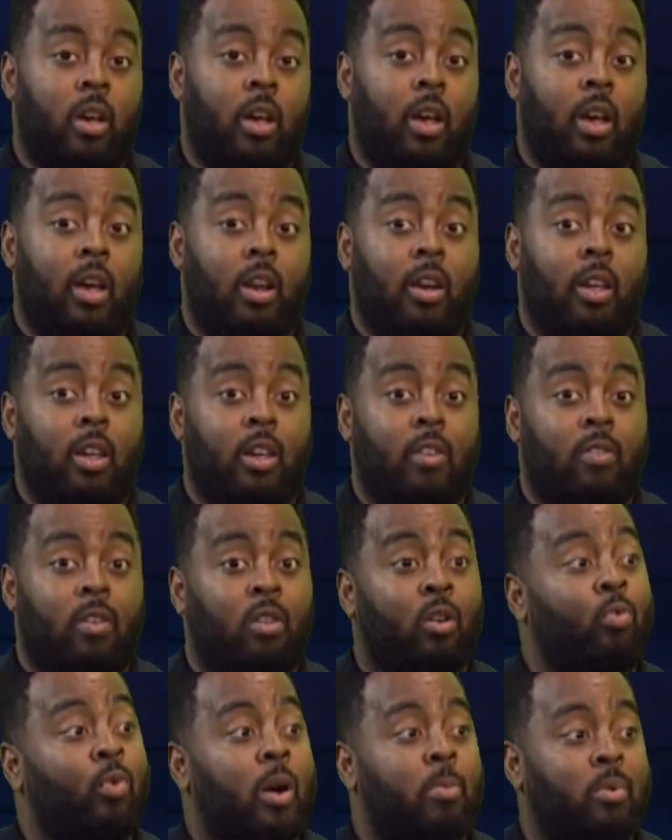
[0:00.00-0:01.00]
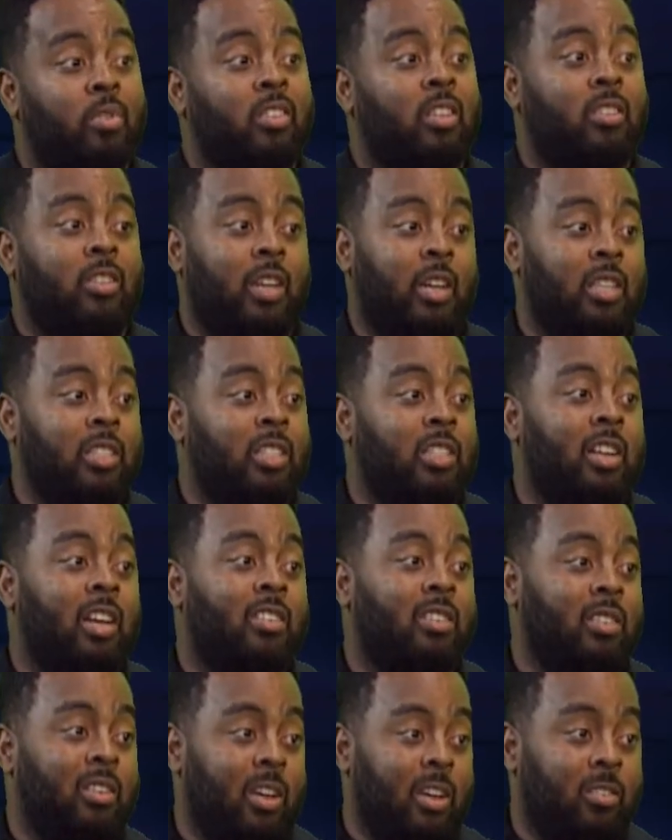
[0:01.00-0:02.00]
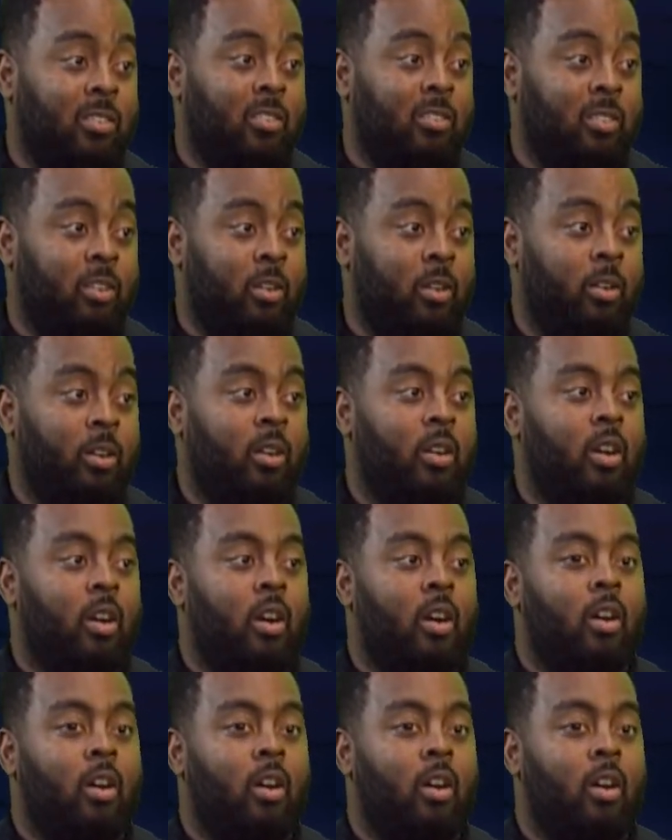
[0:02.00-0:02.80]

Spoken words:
and even the representation that's necessary